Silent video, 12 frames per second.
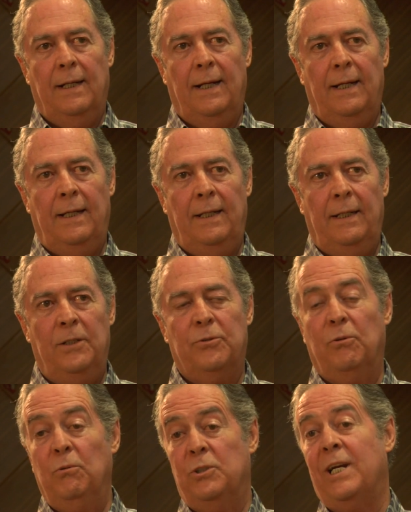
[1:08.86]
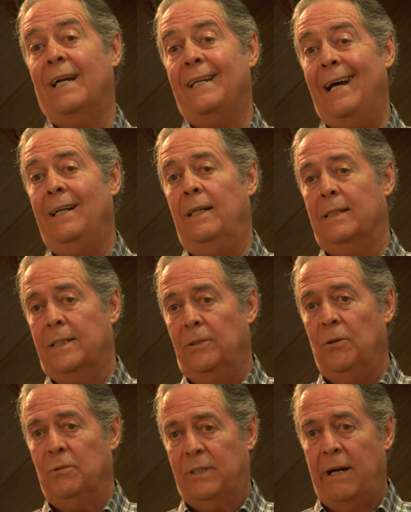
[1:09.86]
I introduced Jack Daniels
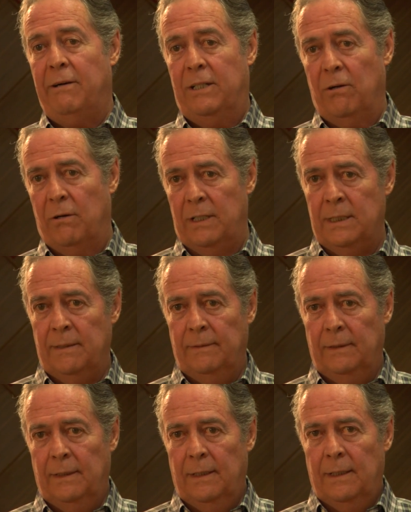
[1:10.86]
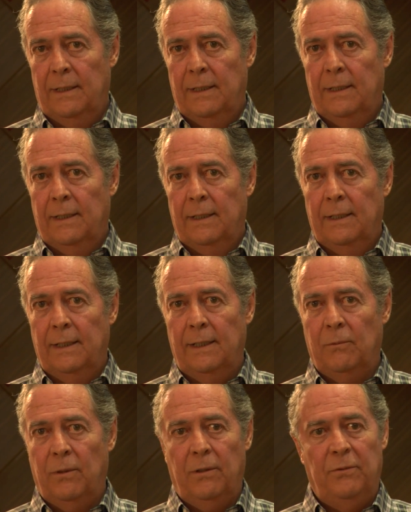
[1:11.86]
in those territories.
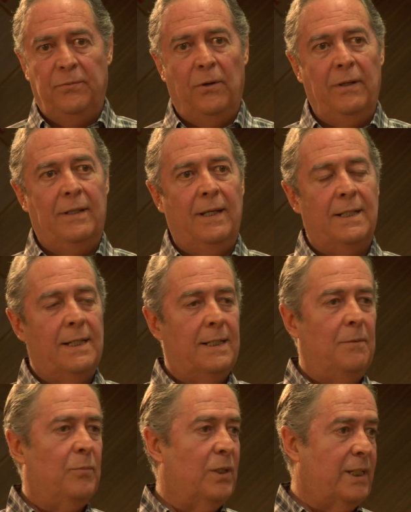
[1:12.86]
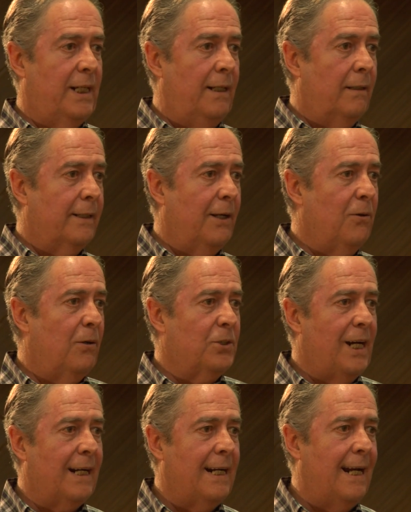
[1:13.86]
And one of the funny things is in Brazil, they call
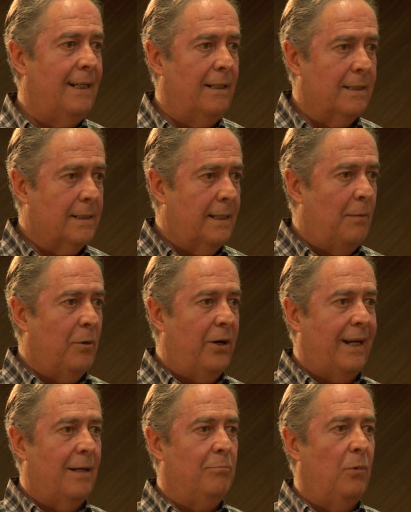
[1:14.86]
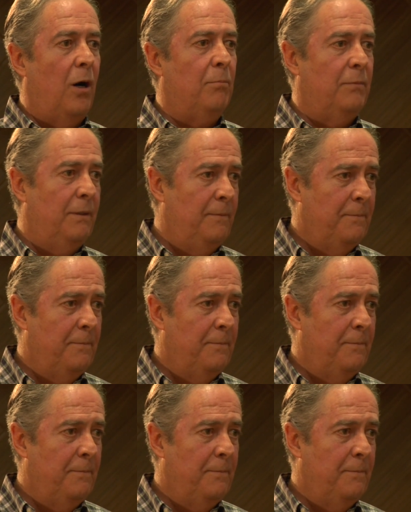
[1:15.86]
Jack Daniels the American bomb.